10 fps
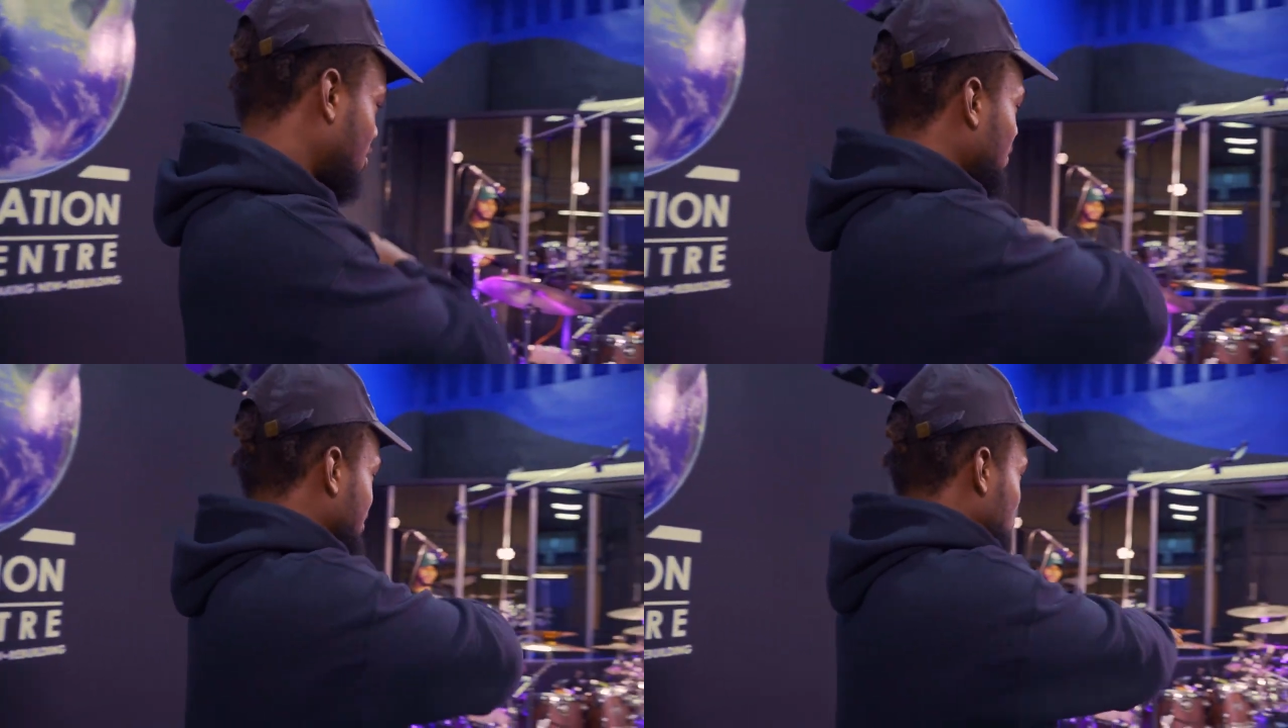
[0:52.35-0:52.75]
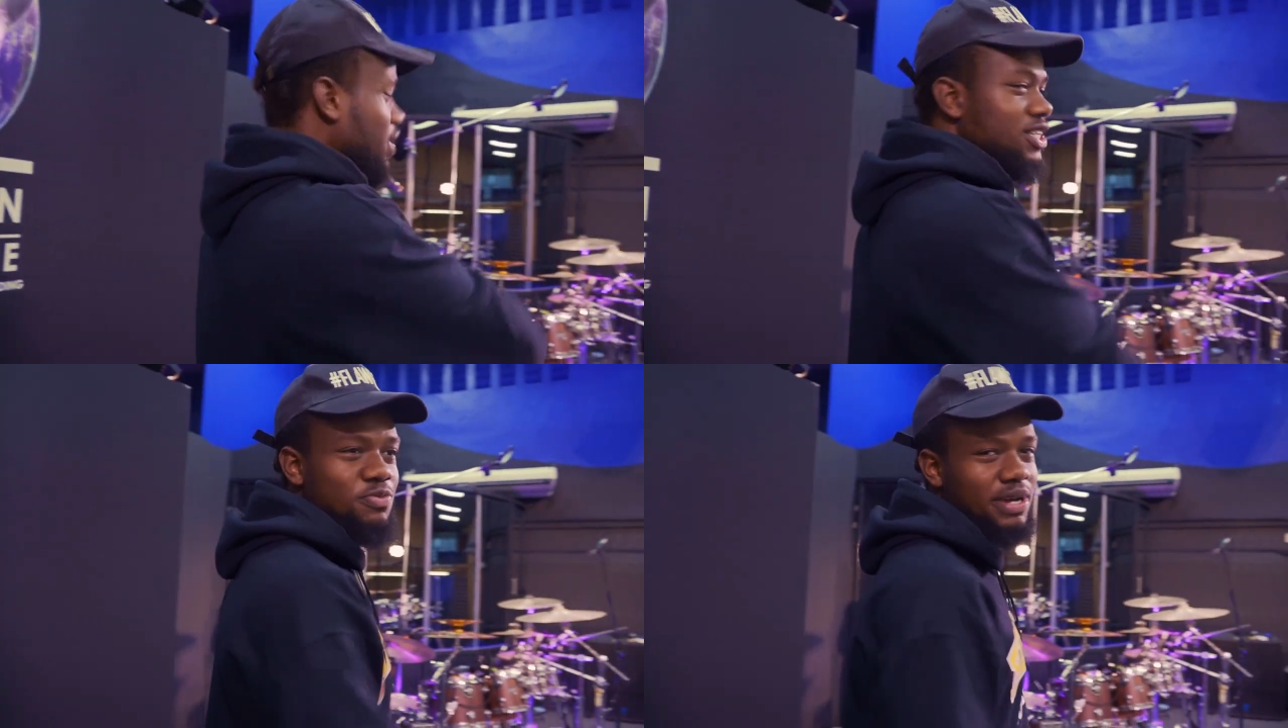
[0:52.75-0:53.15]
with
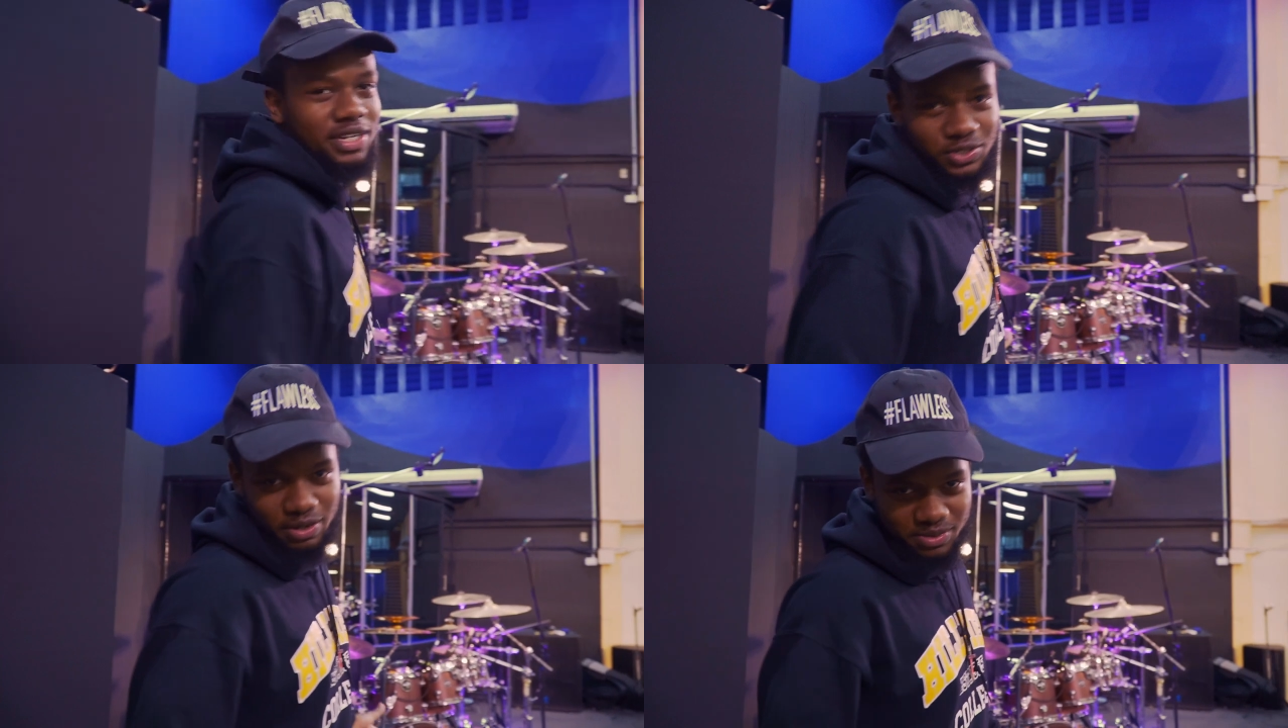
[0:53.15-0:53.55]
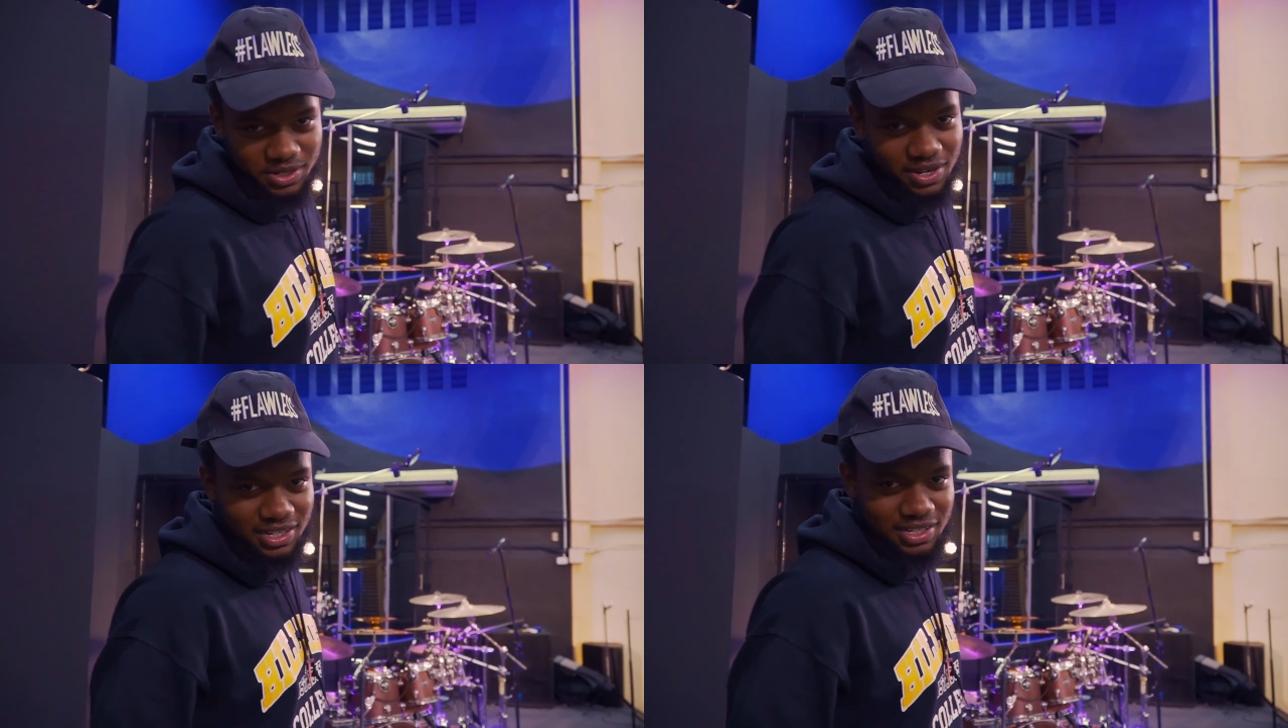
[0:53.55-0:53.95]
way too many drums,
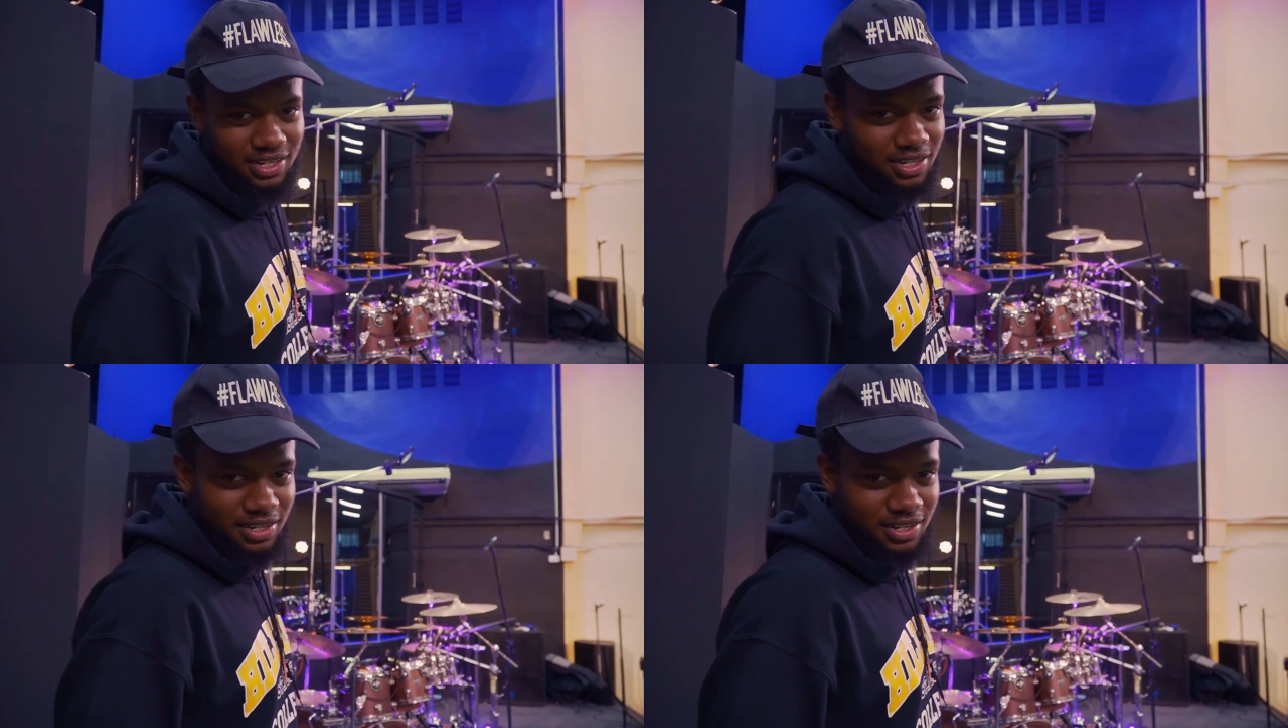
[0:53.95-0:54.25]
honestly.